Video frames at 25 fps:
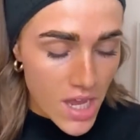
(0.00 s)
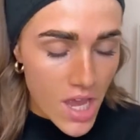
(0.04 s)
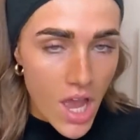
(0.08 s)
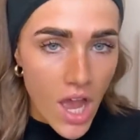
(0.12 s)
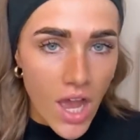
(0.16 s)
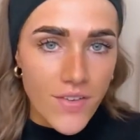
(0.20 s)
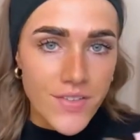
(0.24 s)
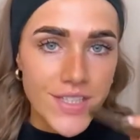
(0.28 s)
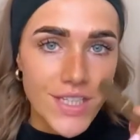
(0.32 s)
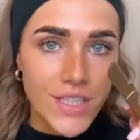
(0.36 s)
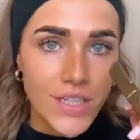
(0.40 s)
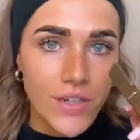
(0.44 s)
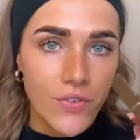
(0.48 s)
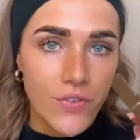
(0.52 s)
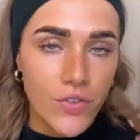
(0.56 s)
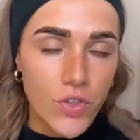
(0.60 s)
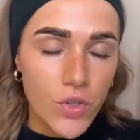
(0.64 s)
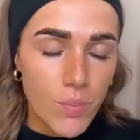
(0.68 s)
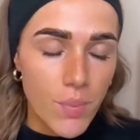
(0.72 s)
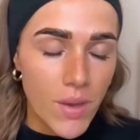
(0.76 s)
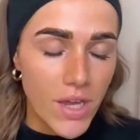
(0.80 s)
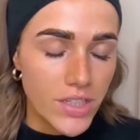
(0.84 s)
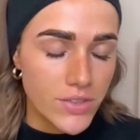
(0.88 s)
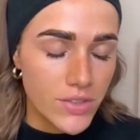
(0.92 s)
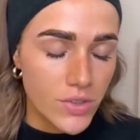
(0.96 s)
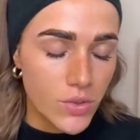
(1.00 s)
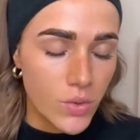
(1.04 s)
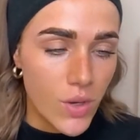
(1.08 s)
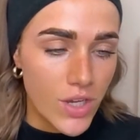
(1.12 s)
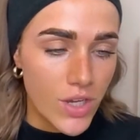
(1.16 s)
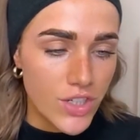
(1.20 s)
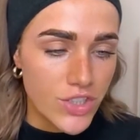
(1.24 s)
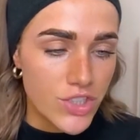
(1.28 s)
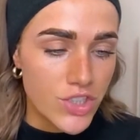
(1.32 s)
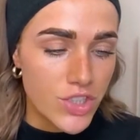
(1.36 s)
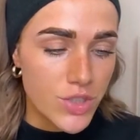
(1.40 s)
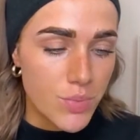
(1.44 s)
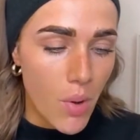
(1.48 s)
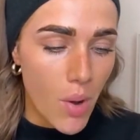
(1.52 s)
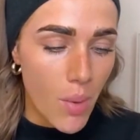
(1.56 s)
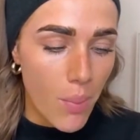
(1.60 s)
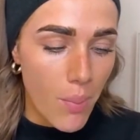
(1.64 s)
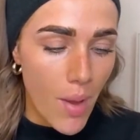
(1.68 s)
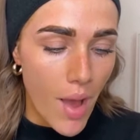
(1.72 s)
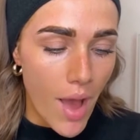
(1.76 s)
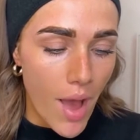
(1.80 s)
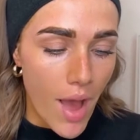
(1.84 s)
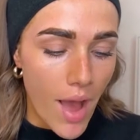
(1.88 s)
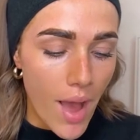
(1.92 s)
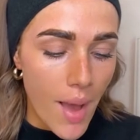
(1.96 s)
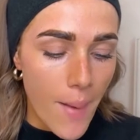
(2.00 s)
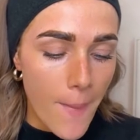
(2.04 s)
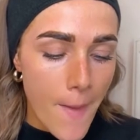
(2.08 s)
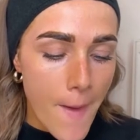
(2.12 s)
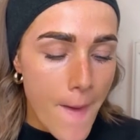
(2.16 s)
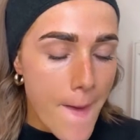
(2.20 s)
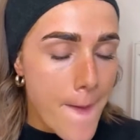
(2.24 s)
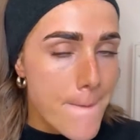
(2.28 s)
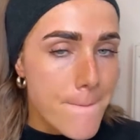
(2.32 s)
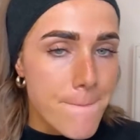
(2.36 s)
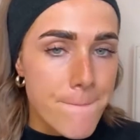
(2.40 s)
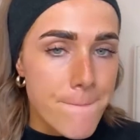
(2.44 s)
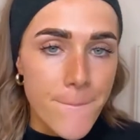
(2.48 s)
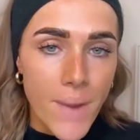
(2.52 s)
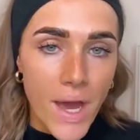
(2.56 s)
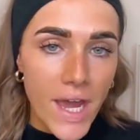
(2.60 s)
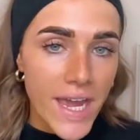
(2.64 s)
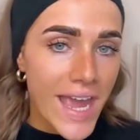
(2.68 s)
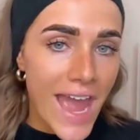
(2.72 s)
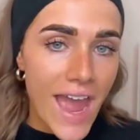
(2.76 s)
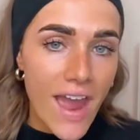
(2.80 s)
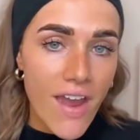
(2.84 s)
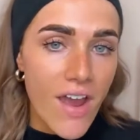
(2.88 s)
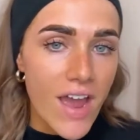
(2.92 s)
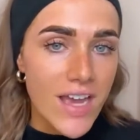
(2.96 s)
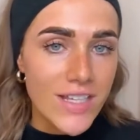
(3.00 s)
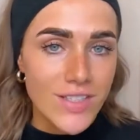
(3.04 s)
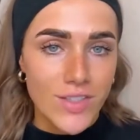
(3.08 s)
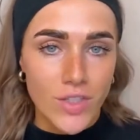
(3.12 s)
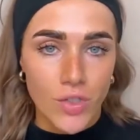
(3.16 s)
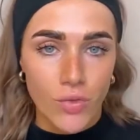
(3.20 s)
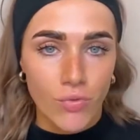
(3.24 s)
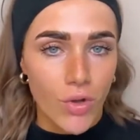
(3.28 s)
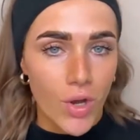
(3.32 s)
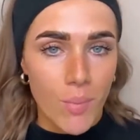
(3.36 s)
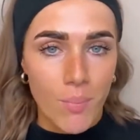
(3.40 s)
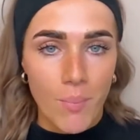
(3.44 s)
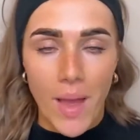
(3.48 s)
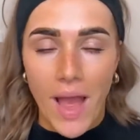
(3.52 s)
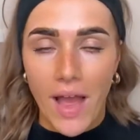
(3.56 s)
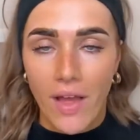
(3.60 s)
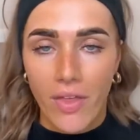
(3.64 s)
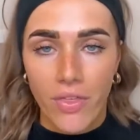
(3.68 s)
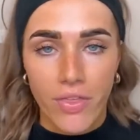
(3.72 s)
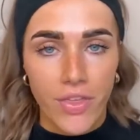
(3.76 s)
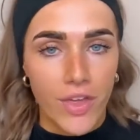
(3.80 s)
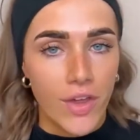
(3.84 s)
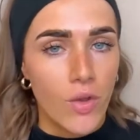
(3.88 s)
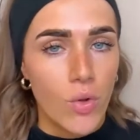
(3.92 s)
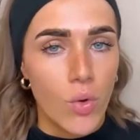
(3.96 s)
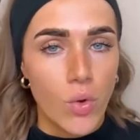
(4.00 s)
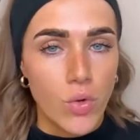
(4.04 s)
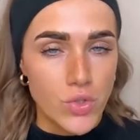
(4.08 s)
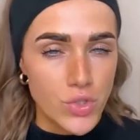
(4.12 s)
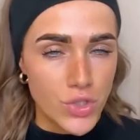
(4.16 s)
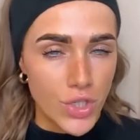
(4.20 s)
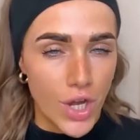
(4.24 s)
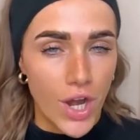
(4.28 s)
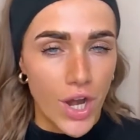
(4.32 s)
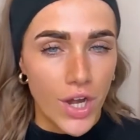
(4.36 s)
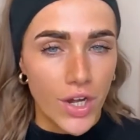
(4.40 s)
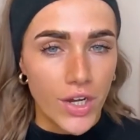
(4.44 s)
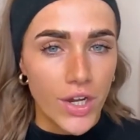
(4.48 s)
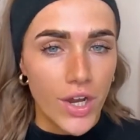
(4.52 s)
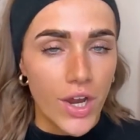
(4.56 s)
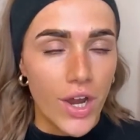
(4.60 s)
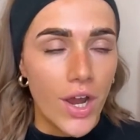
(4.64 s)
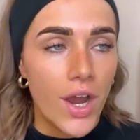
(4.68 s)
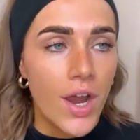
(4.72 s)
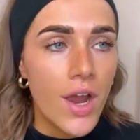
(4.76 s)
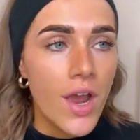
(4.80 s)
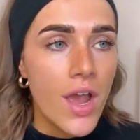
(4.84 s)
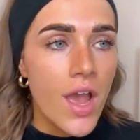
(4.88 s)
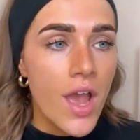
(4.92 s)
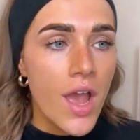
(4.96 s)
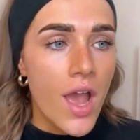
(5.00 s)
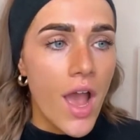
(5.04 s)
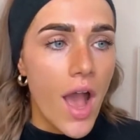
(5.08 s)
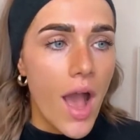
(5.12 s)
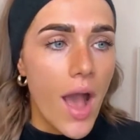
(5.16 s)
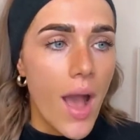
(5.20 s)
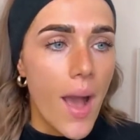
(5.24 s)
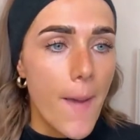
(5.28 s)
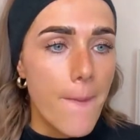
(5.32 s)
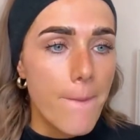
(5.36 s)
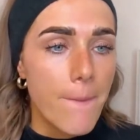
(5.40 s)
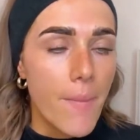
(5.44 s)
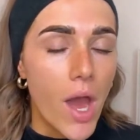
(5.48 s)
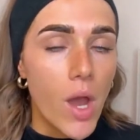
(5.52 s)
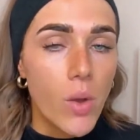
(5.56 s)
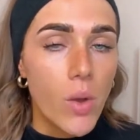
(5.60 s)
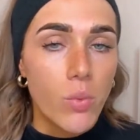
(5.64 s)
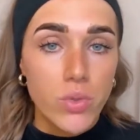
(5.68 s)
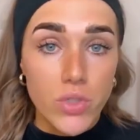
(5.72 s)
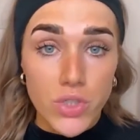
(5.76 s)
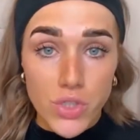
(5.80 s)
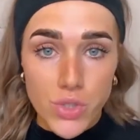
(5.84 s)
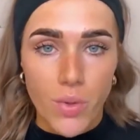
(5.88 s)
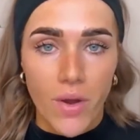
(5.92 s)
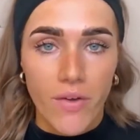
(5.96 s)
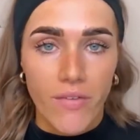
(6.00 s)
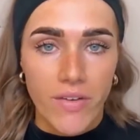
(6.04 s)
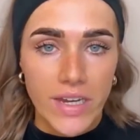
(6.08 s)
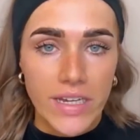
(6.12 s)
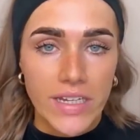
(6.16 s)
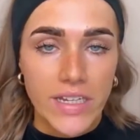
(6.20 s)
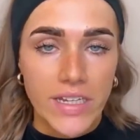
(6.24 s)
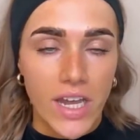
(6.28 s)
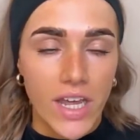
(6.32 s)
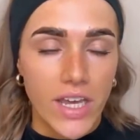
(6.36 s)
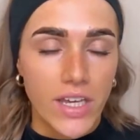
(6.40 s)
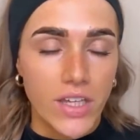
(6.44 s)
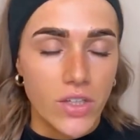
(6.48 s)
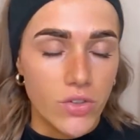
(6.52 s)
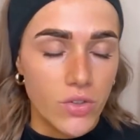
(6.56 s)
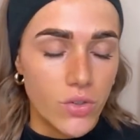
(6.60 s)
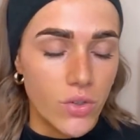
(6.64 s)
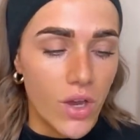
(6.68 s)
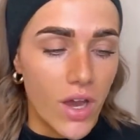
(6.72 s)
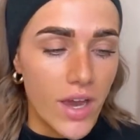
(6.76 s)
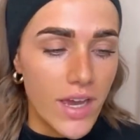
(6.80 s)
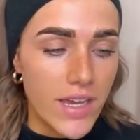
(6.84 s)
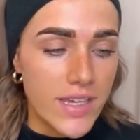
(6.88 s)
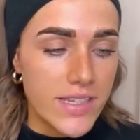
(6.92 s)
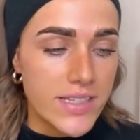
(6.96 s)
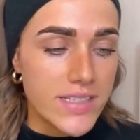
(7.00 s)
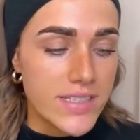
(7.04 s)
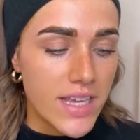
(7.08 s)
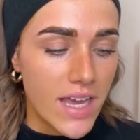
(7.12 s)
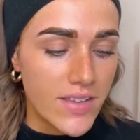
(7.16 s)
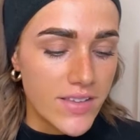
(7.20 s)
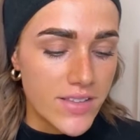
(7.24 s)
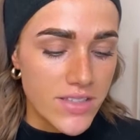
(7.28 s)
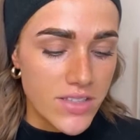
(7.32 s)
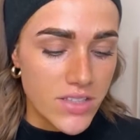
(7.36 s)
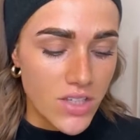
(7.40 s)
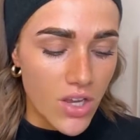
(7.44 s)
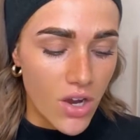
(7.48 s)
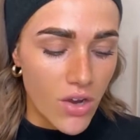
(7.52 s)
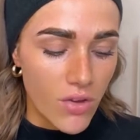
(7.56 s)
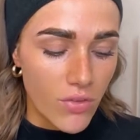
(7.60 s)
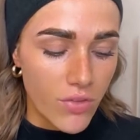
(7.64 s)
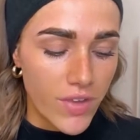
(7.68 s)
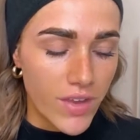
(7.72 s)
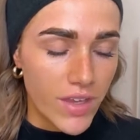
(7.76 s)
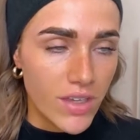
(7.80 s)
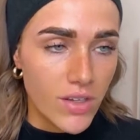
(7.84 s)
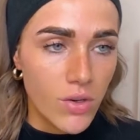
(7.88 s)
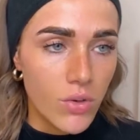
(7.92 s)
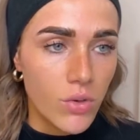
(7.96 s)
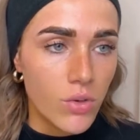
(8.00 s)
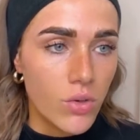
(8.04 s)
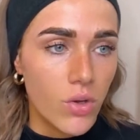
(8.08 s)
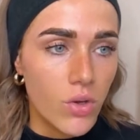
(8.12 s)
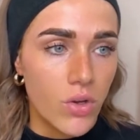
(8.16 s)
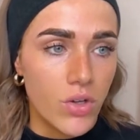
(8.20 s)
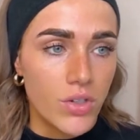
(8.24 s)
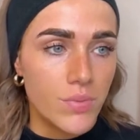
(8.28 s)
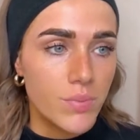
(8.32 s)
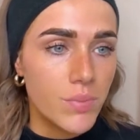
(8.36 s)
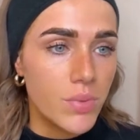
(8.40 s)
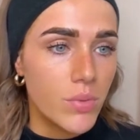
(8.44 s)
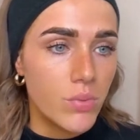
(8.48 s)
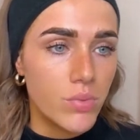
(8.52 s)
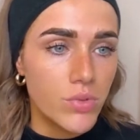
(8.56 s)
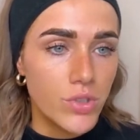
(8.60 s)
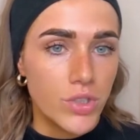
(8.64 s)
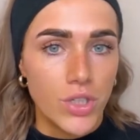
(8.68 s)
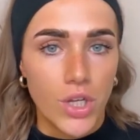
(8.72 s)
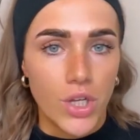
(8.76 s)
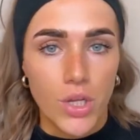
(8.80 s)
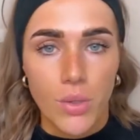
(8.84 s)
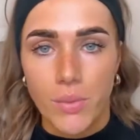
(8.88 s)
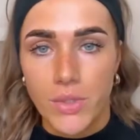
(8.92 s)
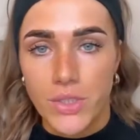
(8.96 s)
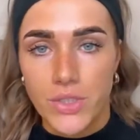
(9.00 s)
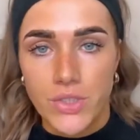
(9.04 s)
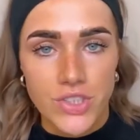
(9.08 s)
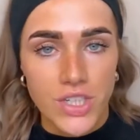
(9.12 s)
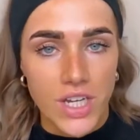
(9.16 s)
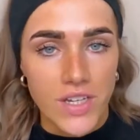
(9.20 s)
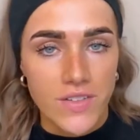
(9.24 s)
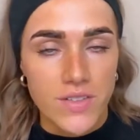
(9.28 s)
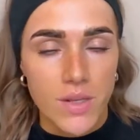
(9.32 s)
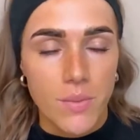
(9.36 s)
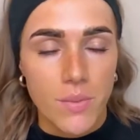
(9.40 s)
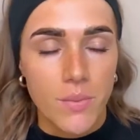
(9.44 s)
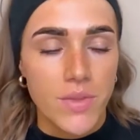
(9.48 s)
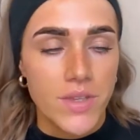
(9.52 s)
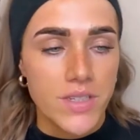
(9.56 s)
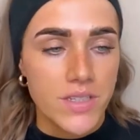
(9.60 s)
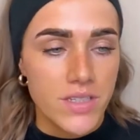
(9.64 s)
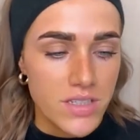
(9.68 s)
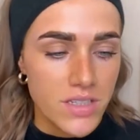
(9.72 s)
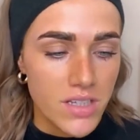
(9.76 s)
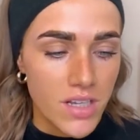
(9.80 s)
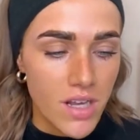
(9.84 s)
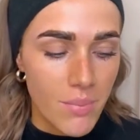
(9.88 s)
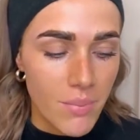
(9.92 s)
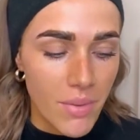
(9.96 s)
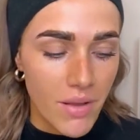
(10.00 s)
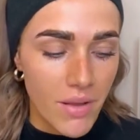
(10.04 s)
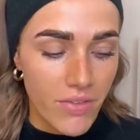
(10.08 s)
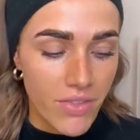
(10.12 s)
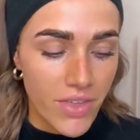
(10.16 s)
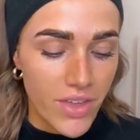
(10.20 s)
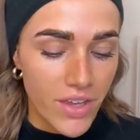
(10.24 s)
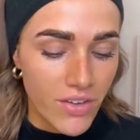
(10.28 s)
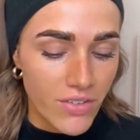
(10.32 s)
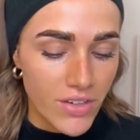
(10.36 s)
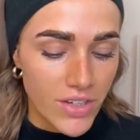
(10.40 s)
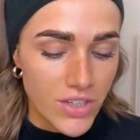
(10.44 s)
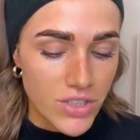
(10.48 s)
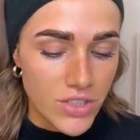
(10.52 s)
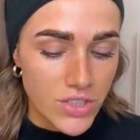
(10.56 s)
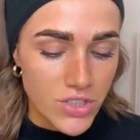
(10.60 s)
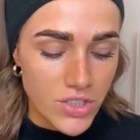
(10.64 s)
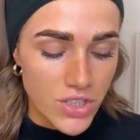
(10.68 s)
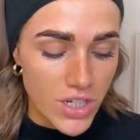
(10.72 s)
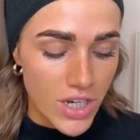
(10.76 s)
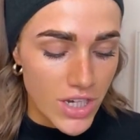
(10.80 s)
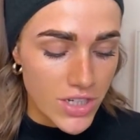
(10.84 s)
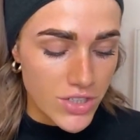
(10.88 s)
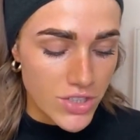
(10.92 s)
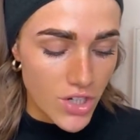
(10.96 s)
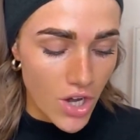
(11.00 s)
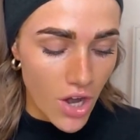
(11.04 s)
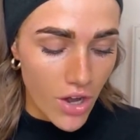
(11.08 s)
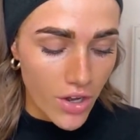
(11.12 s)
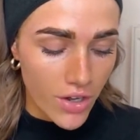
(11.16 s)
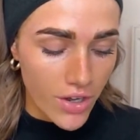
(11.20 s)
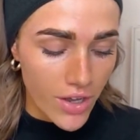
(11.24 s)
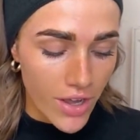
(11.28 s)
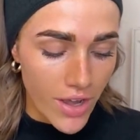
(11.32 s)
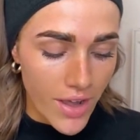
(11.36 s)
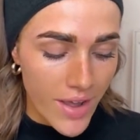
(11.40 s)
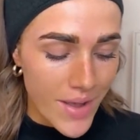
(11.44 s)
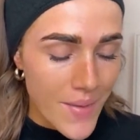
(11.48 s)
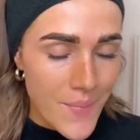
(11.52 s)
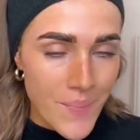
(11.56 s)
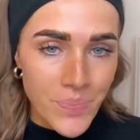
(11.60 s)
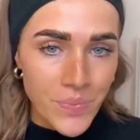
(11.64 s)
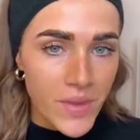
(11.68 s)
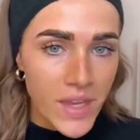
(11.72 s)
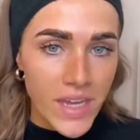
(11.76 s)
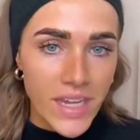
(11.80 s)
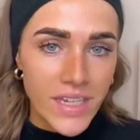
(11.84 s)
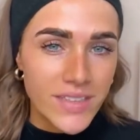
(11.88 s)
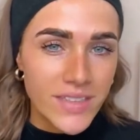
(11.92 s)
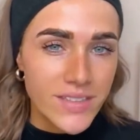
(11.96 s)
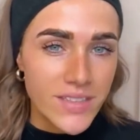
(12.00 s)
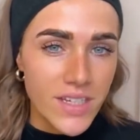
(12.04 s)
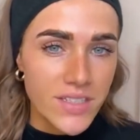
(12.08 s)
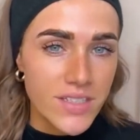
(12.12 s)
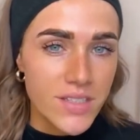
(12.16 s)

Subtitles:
I've seen a few questions pop up. My hair hasn't grown back thicker or darker. I was worried like you guys at the start, thinking, oh god, but you know, when you shave something, does it come back thicker and darker? It doesn't.